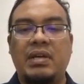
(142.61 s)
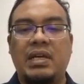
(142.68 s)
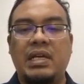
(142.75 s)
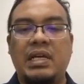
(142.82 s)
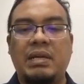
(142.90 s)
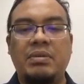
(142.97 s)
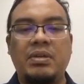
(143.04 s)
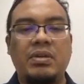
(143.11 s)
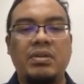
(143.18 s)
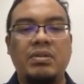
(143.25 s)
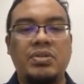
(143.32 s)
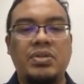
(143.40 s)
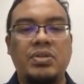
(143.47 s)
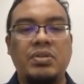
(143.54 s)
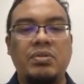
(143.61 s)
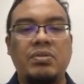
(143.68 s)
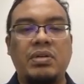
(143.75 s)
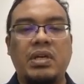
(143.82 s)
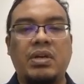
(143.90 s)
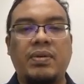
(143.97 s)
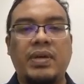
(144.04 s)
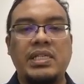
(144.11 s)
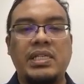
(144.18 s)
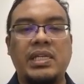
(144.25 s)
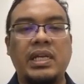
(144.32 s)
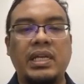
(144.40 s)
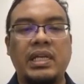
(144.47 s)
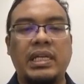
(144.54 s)
I'm going to show you the
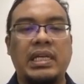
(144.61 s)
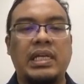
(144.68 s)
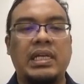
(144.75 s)
question